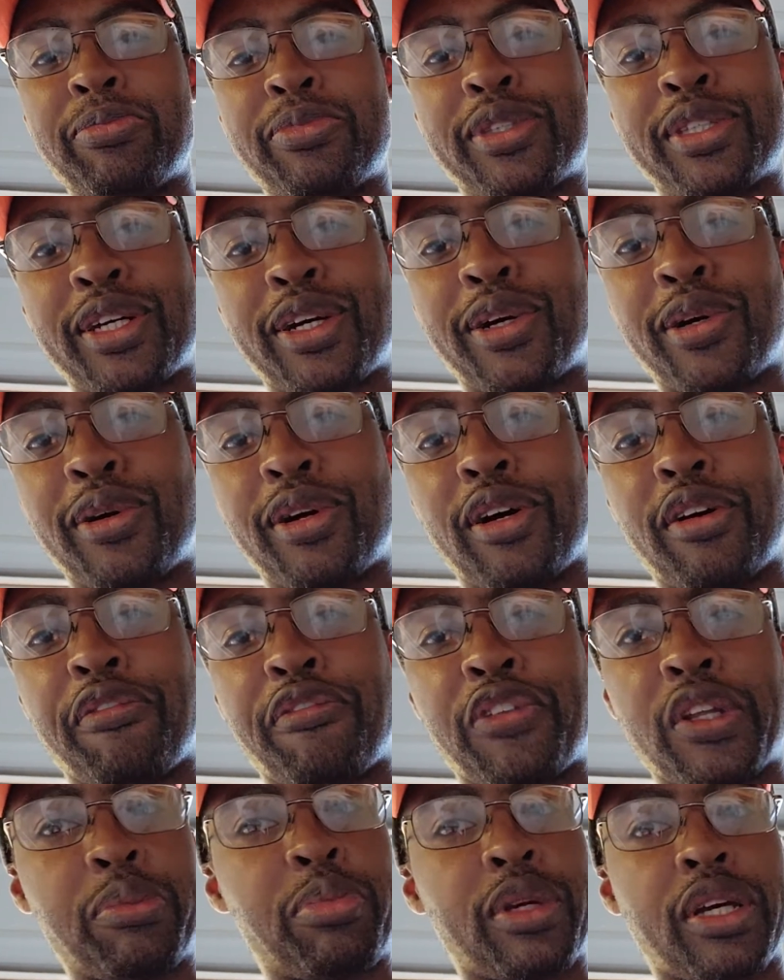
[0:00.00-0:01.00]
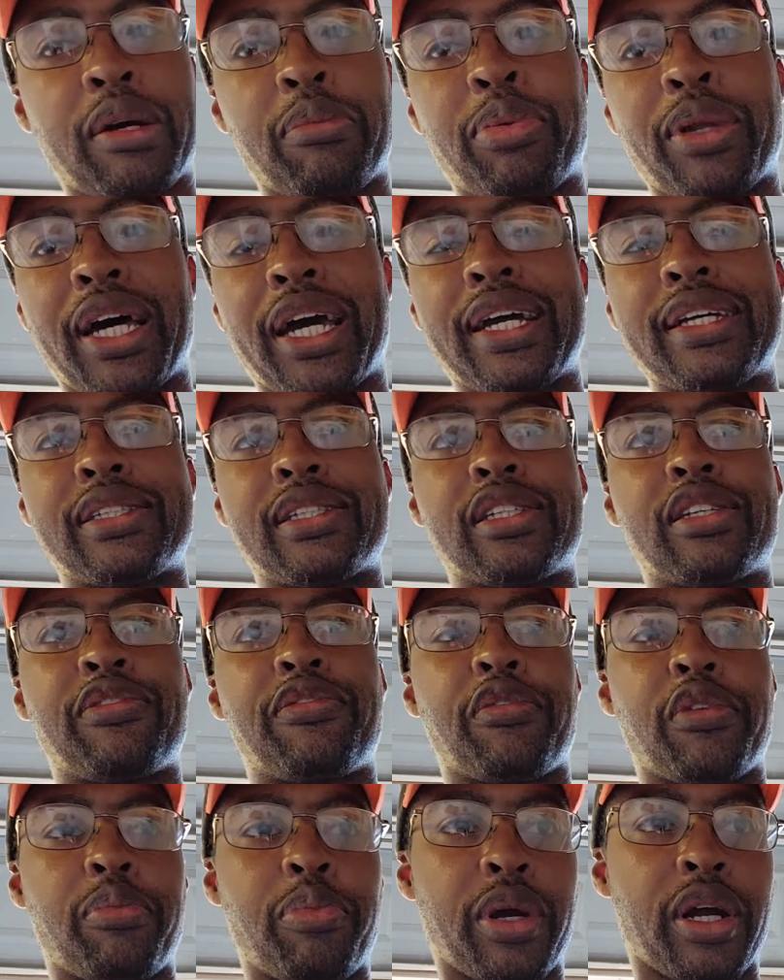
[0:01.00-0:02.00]
So on flipping
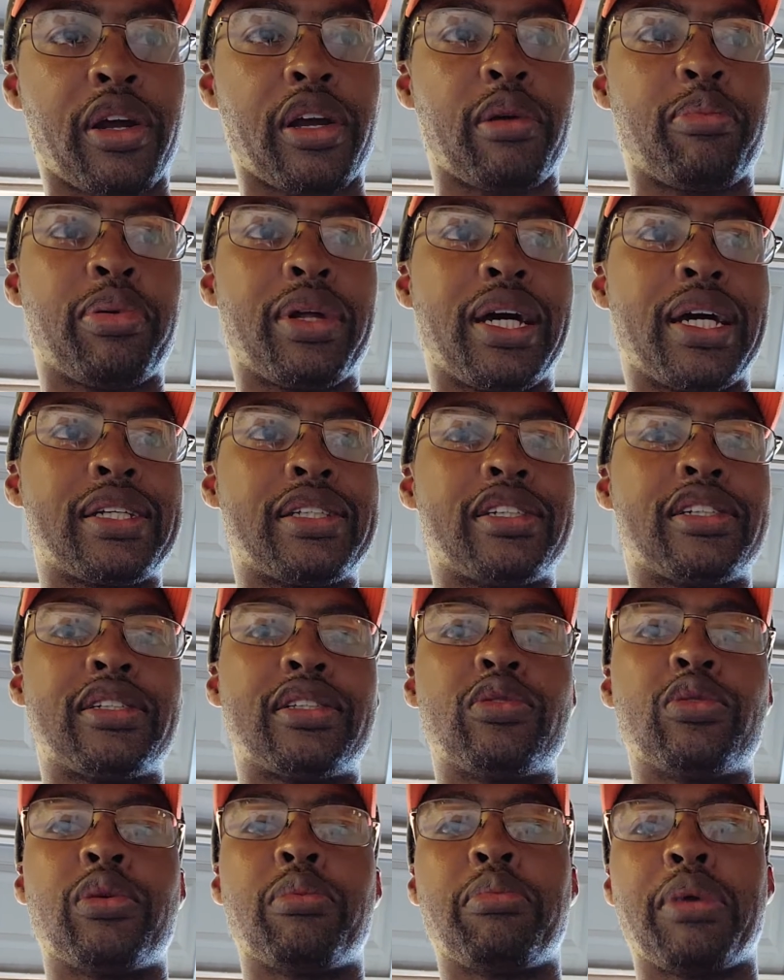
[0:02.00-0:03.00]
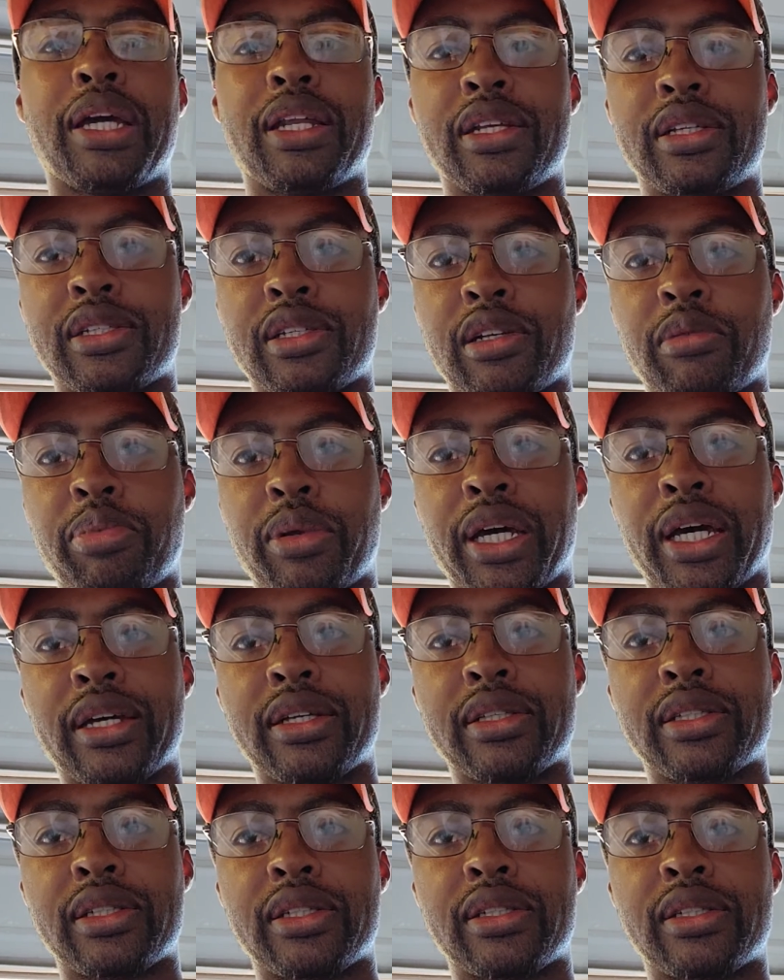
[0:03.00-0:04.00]
appliances, repairing appliances, doing maintenance on
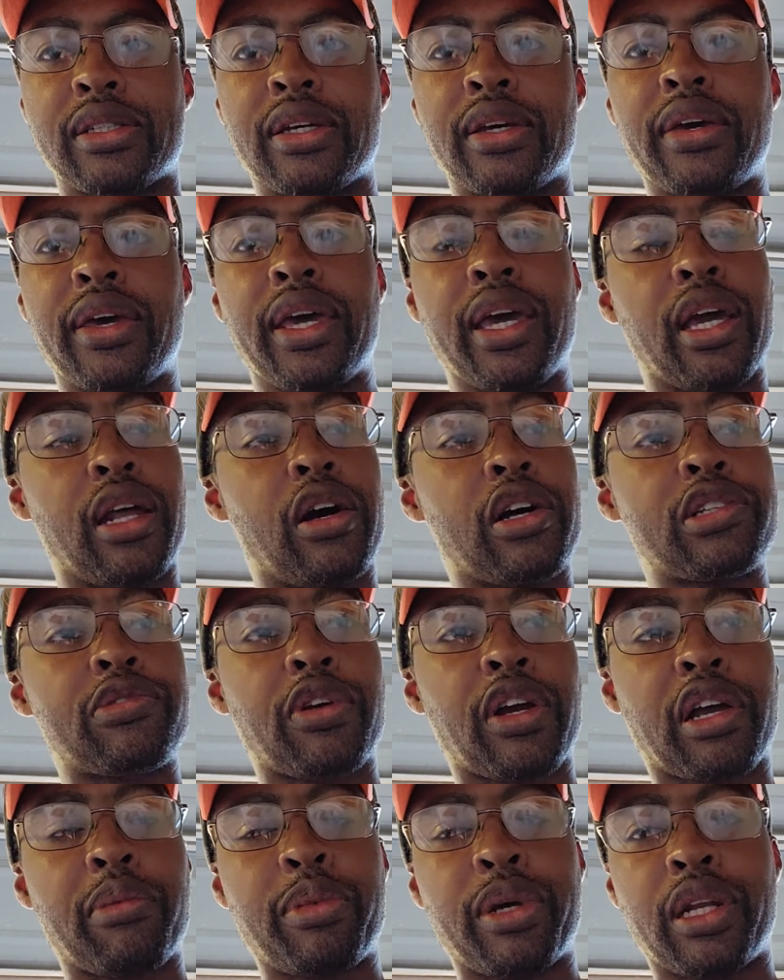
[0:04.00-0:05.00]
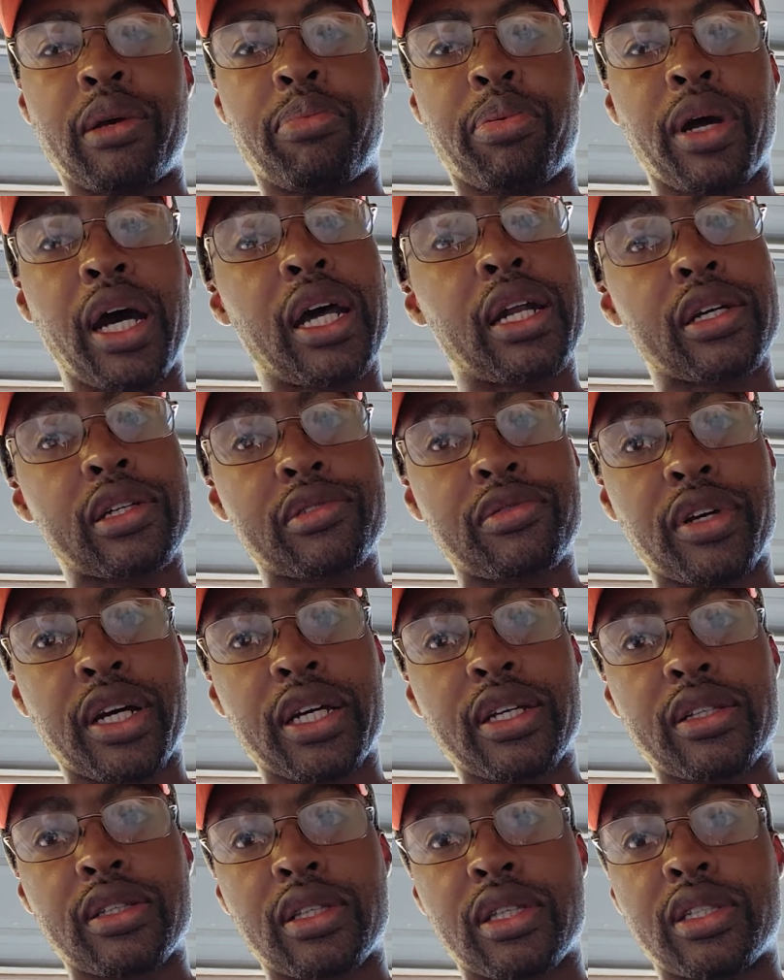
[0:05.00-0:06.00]
appliances, and also recommended products,
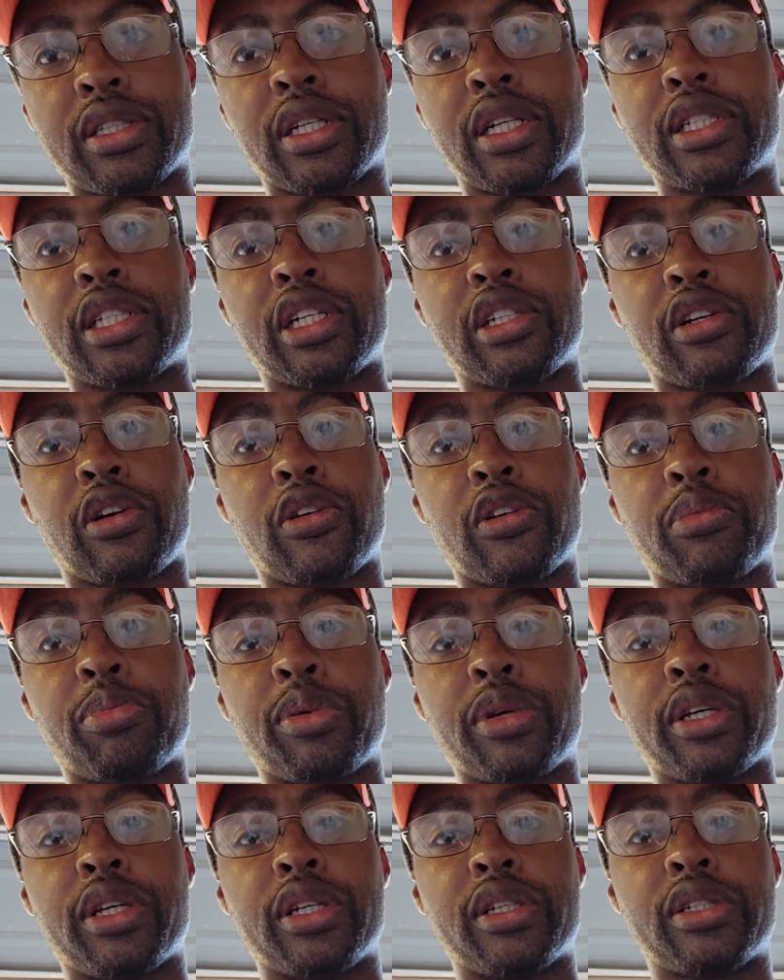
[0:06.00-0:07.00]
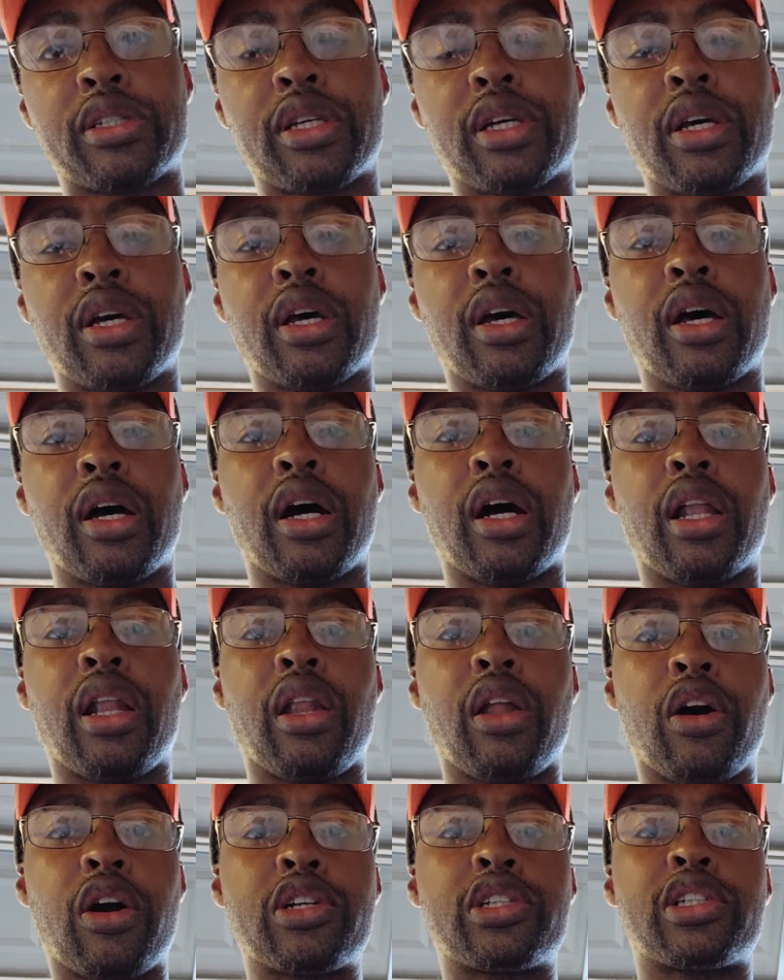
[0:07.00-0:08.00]
right? So, such as Earth Breeze
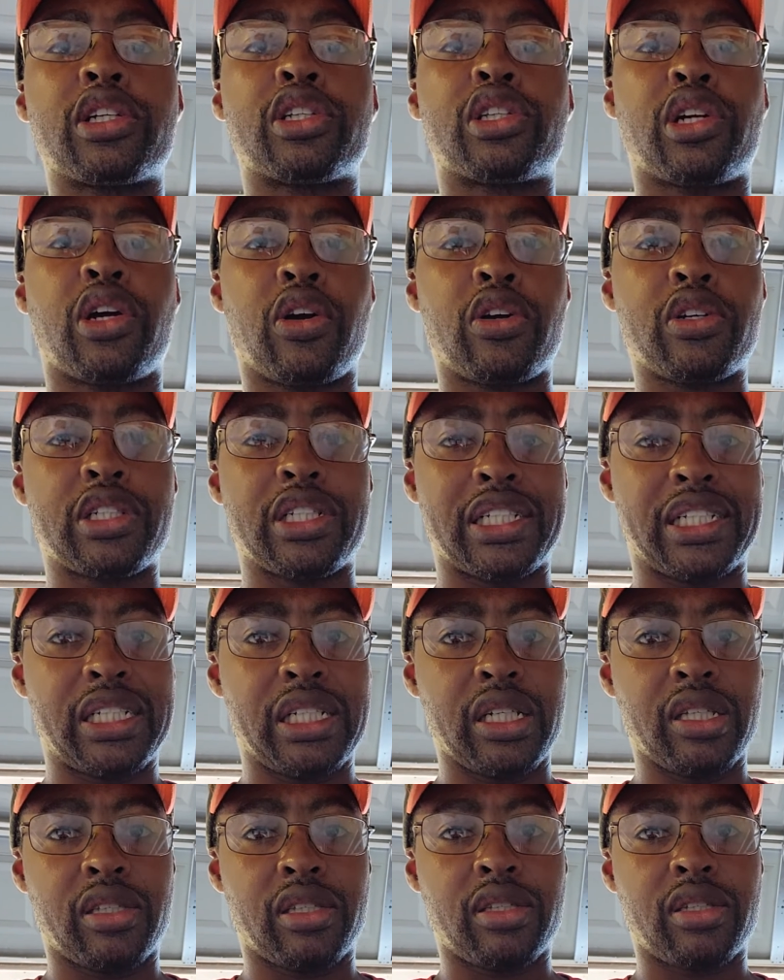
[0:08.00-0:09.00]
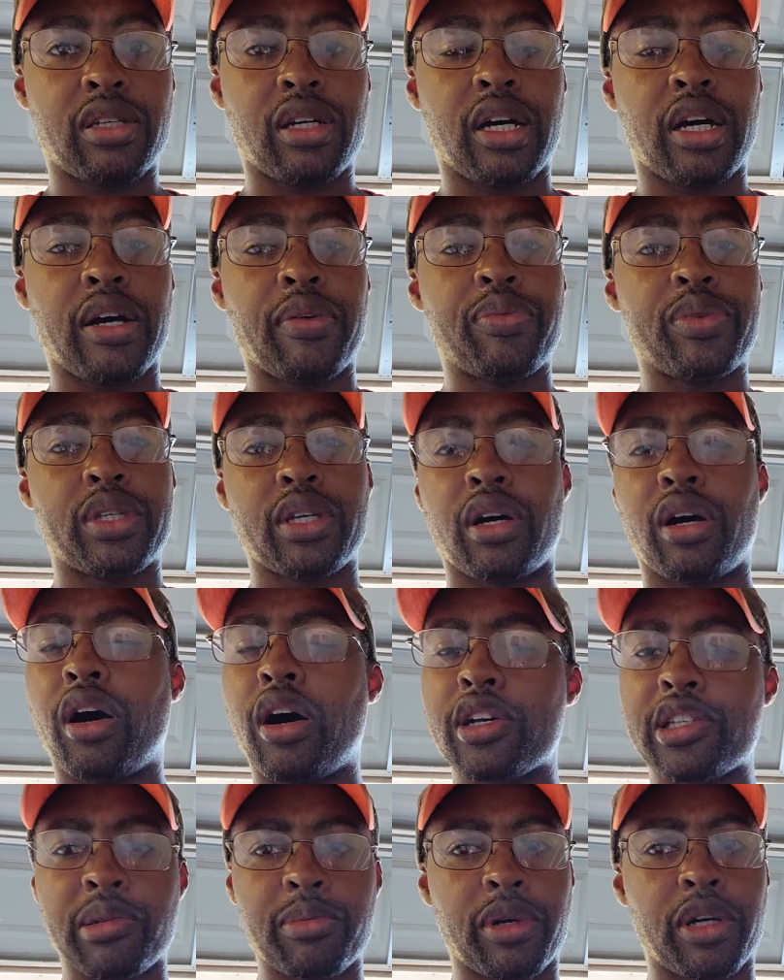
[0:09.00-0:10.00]
laundry detergent sheets. It's an
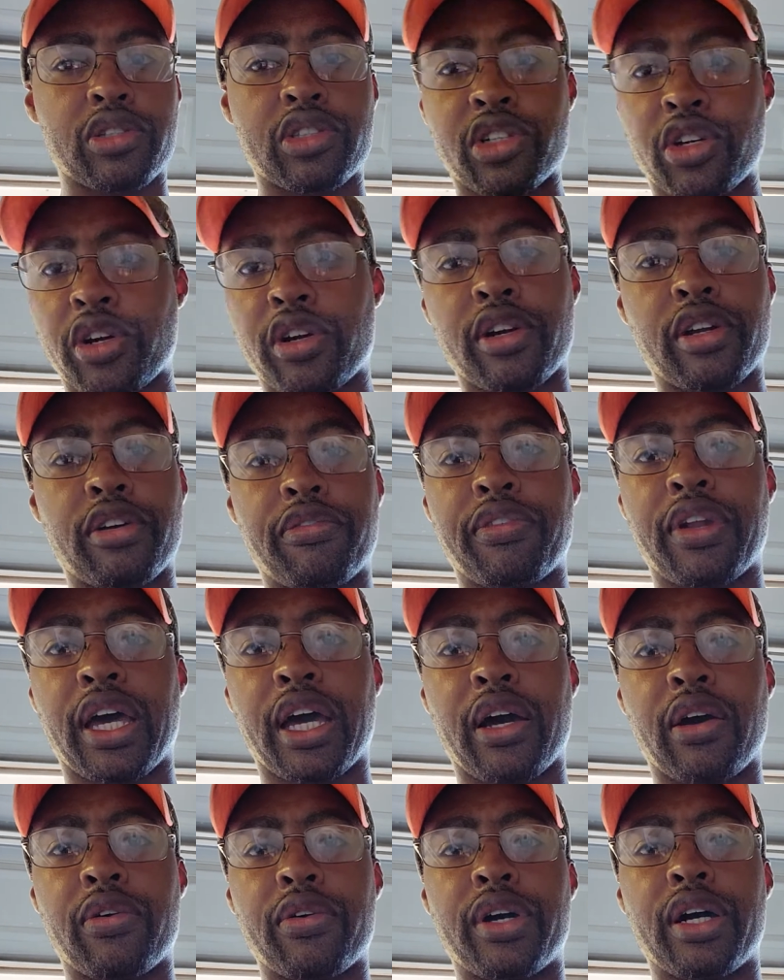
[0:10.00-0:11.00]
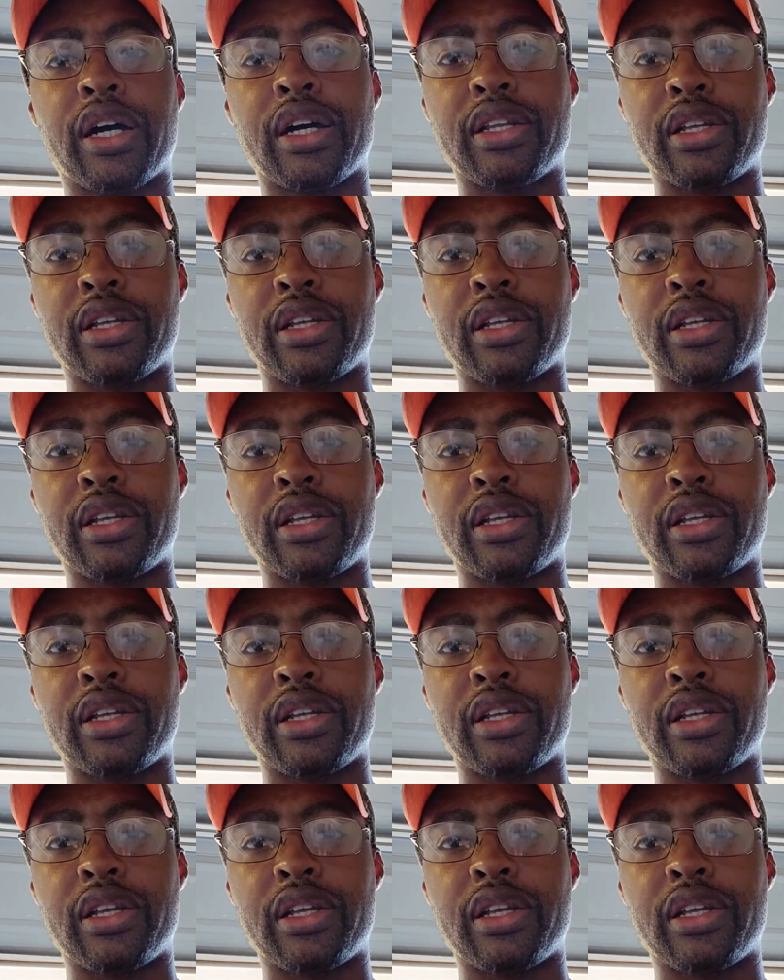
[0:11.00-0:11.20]
awesome alternative now.